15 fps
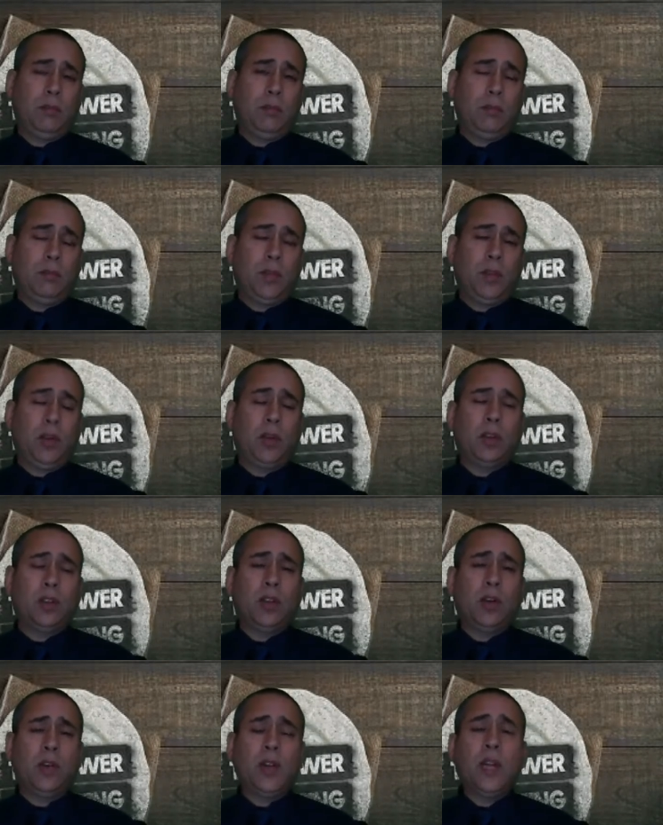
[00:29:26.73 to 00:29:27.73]
You know, you
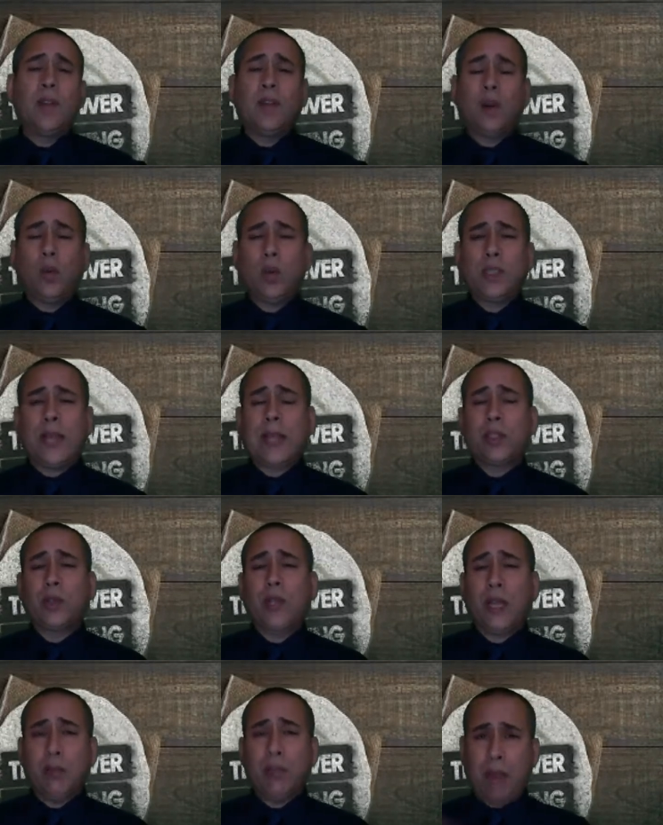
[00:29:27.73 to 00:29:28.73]
know, Nineveh was
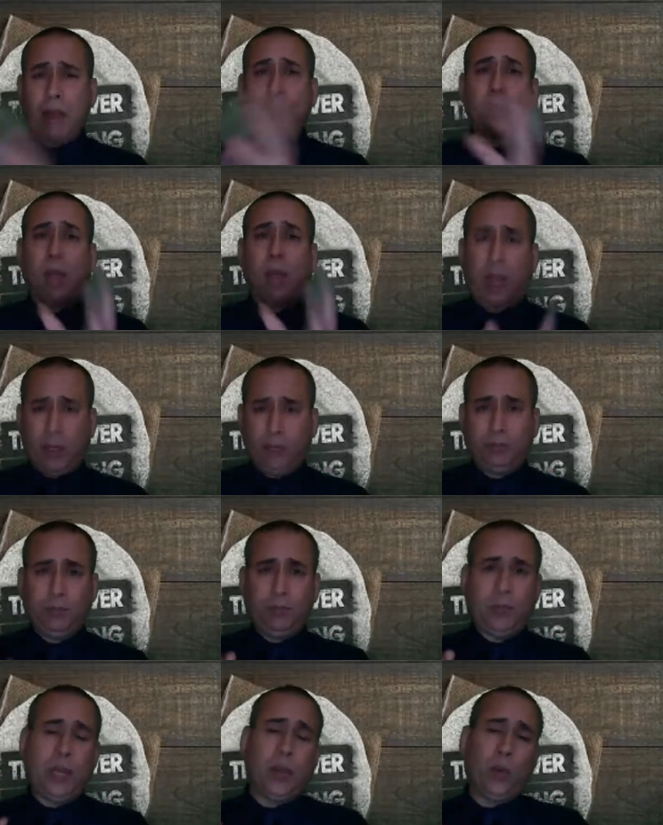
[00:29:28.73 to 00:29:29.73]
actually in Babylon,
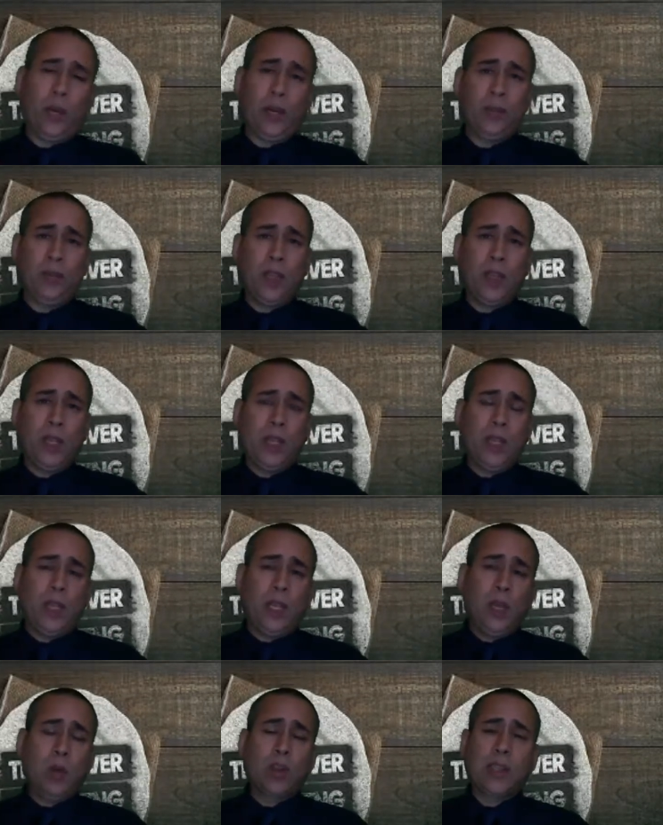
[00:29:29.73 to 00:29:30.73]
by the way.
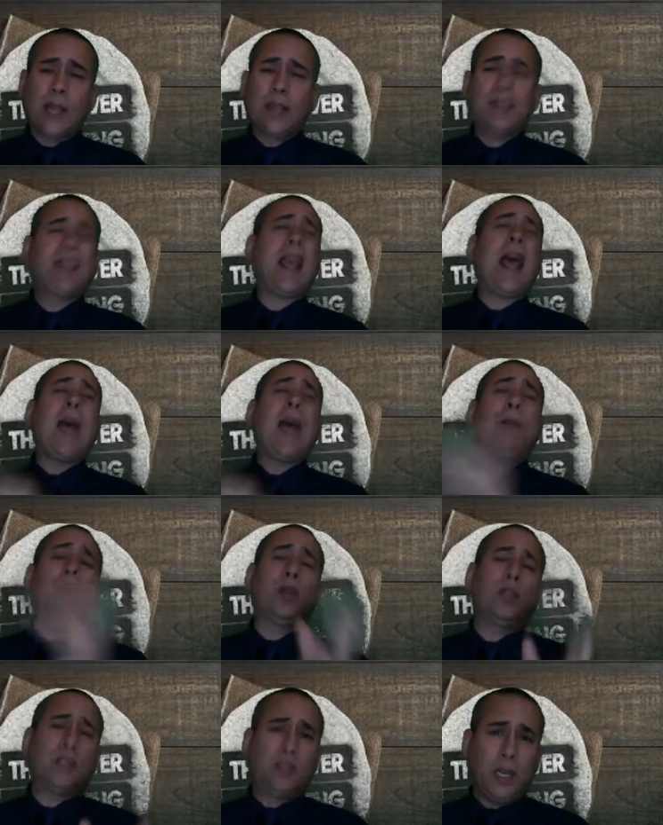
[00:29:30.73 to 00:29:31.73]
It was like the
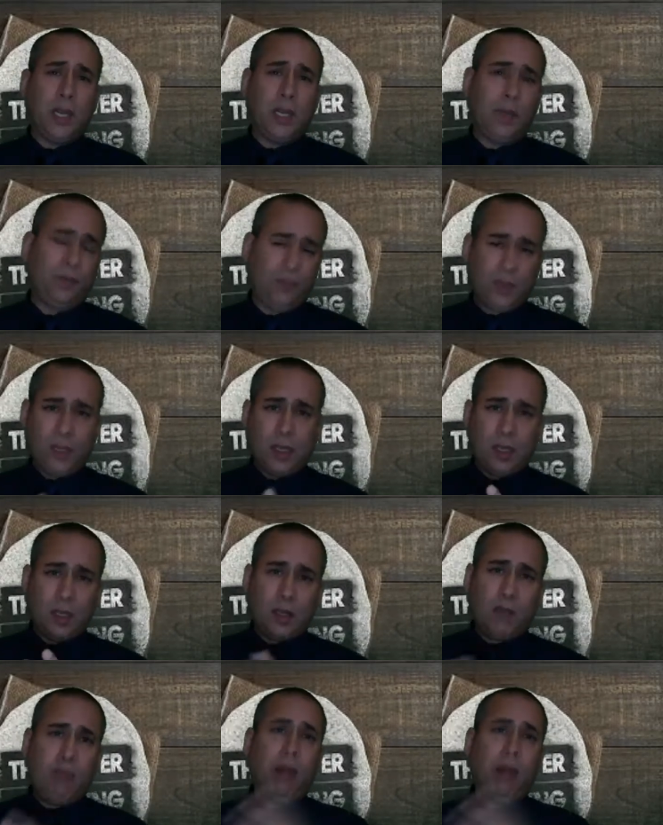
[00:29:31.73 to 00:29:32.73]
capital city
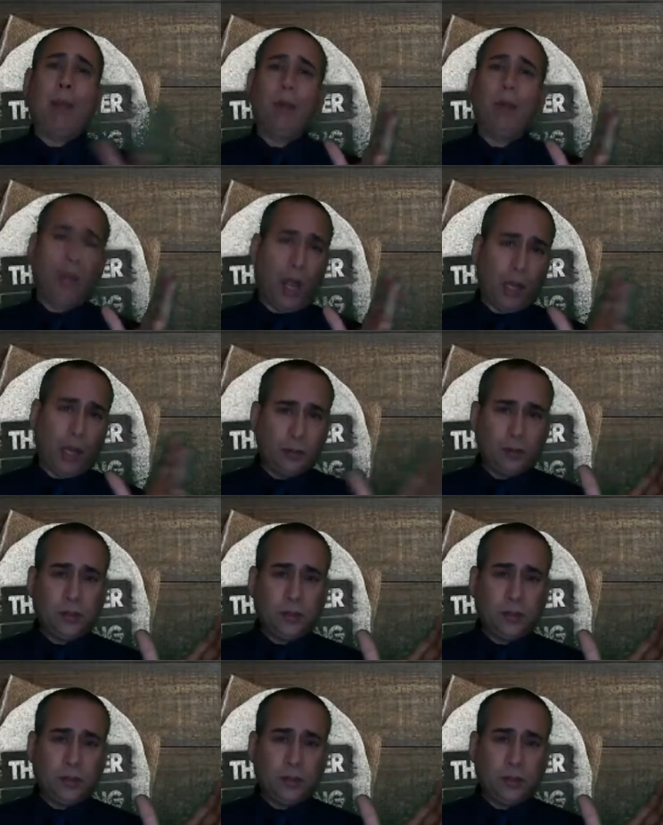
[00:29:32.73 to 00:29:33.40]
of Babylon.